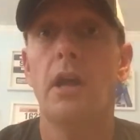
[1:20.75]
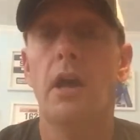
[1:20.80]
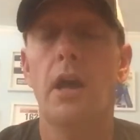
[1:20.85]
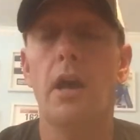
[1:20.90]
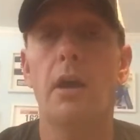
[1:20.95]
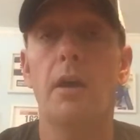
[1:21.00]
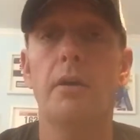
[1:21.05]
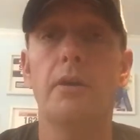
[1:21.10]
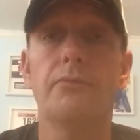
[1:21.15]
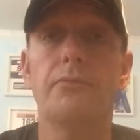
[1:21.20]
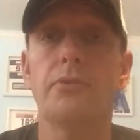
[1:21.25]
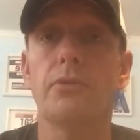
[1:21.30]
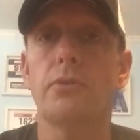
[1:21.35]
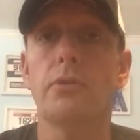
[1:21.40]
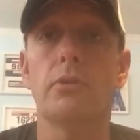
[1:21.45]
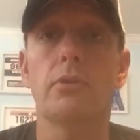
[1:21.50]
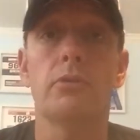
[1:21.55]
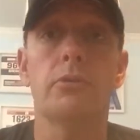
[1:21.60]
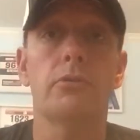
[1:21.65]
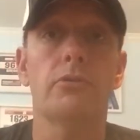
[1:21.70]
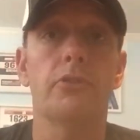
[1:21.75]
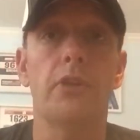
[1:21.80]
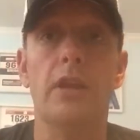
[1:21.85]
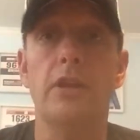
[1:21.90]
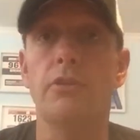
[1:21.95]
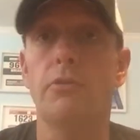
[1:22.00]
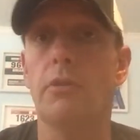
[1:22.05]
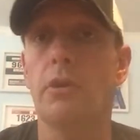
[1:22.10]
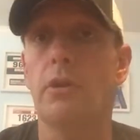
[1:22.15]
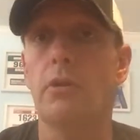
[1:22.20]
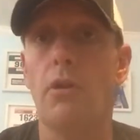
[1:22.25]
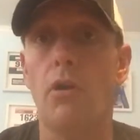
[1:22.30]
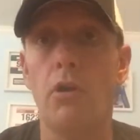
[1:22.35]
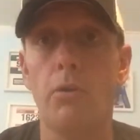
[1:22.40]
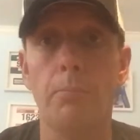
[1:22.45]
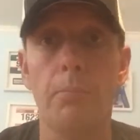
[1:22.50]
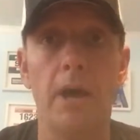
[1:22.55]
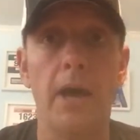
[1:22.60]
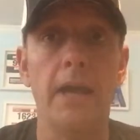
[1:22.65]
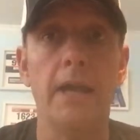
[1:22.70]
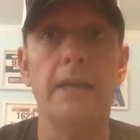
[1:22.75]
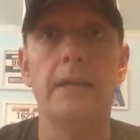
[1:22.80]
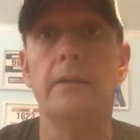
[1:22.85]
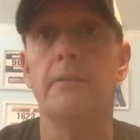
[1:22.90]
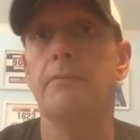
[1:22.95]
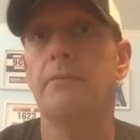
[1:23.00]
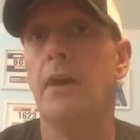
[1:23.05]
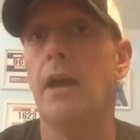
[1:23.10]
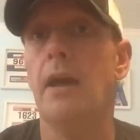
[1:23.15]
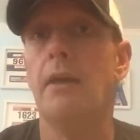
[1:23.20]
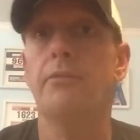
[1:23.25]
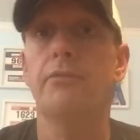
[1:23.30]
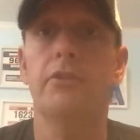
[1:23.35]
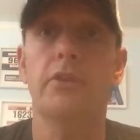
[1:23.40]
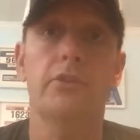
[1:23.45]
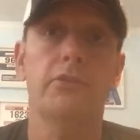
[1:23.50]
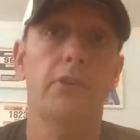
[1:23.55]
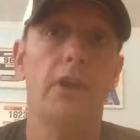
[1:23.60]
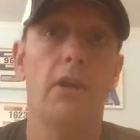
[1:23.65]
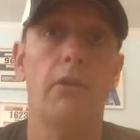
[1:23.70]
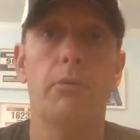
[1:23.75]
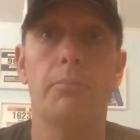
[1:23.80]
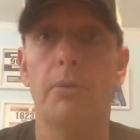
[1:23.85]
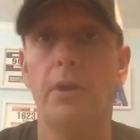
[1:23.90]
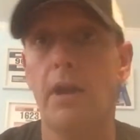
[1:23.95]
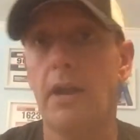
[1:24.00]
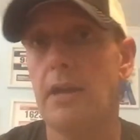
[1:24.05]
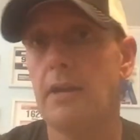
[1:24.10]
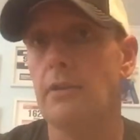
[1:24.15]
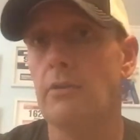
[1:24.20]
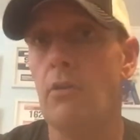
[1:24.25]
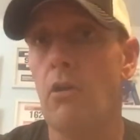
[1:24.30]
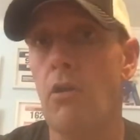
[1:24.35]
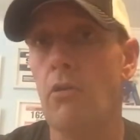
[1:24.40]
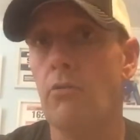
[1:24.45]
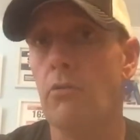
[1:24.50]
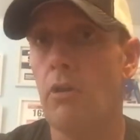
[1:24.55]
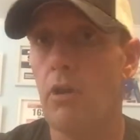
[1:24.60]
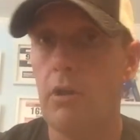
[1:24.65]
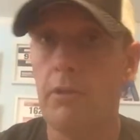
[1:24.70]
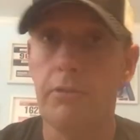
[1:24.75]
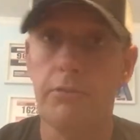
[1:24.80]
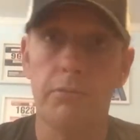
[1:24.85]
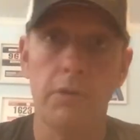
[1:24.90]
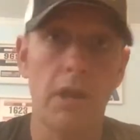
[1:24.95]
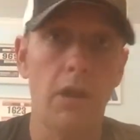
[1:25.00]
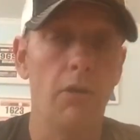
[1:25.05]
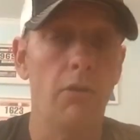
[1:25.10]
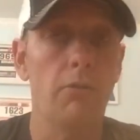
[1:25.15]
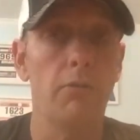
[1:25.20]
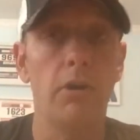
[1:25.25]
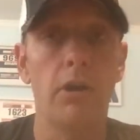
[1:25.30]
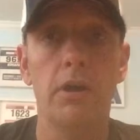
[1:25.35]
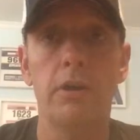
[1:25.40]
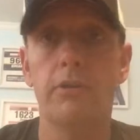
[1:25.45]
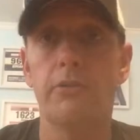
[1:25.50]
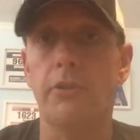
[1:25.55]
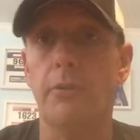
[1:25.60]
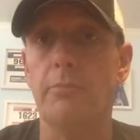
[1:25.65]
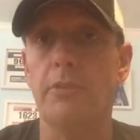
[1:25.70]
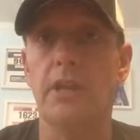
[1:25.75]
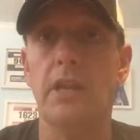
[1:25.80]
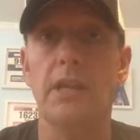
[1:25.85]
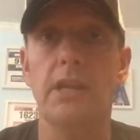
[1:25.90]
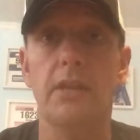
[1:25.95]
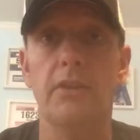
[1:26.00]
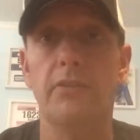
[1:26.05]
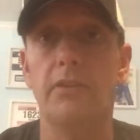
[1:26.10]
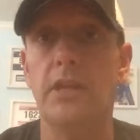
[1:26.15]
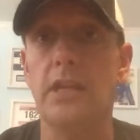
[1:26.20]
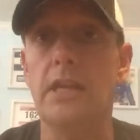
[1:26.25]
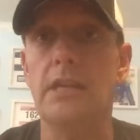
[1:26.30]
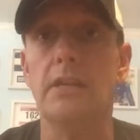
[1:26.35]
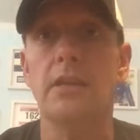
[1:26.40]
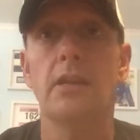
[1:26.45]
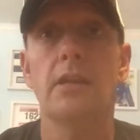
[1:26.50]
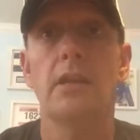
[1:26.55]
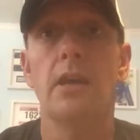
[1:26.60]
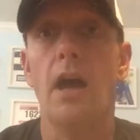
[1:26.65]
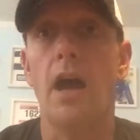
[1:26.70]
If you're, say, doing a long bike, 5-6 hour bike, a long run, 3 hour run or something in this heat,